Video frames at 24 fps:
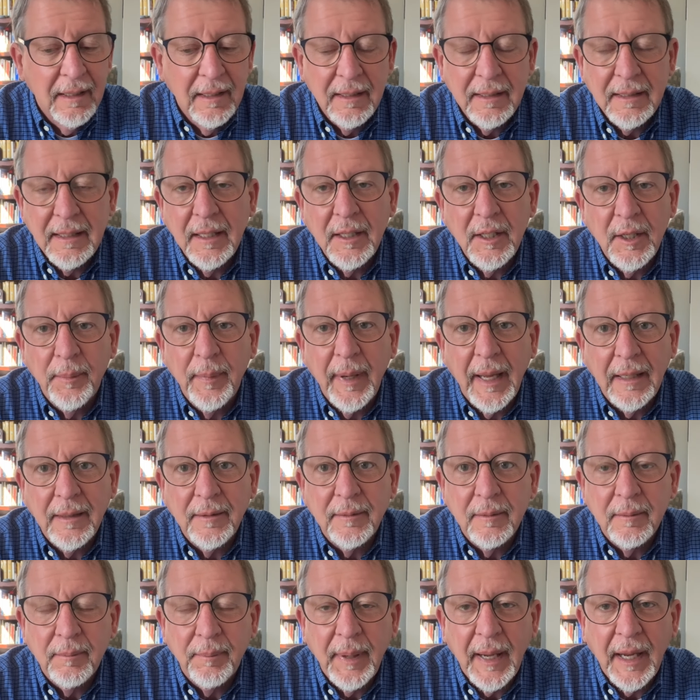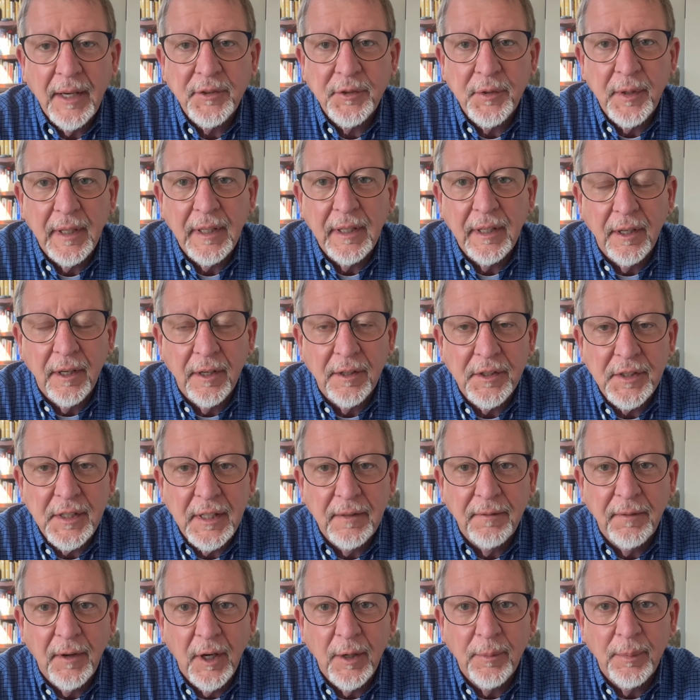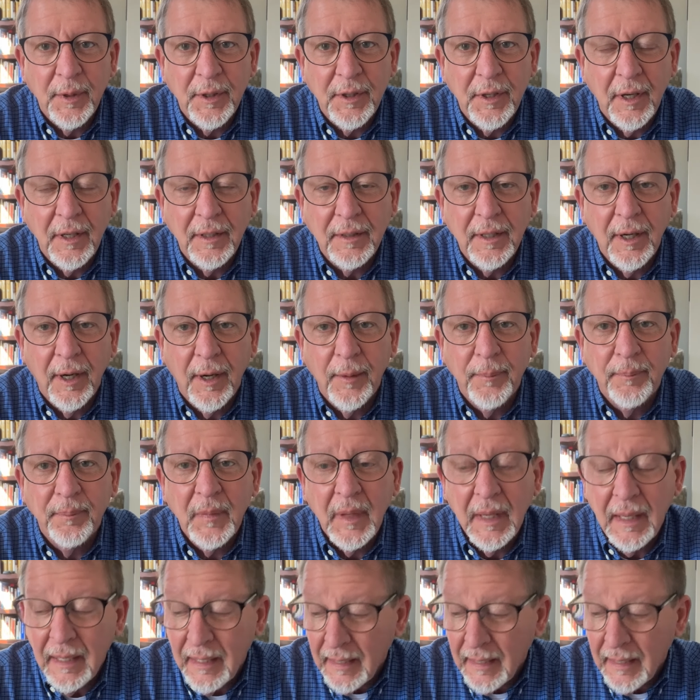send them in, patrick at oursafeharbor.com.